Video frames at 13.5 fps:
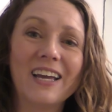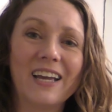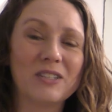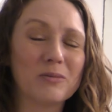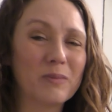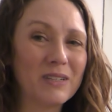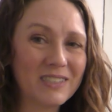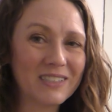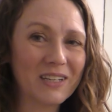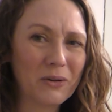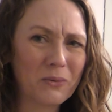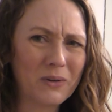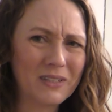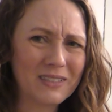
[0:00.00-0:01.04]
As much as I
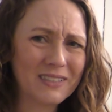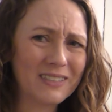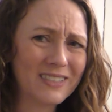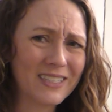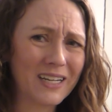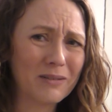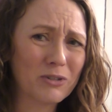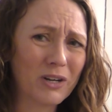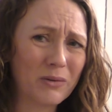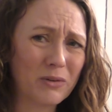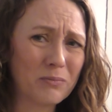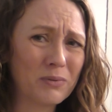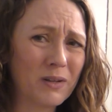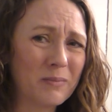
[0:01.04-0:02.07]
want to say I'm great
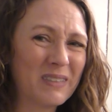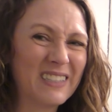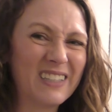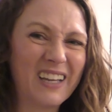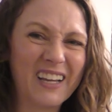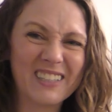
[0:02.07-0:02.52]
with plumbing,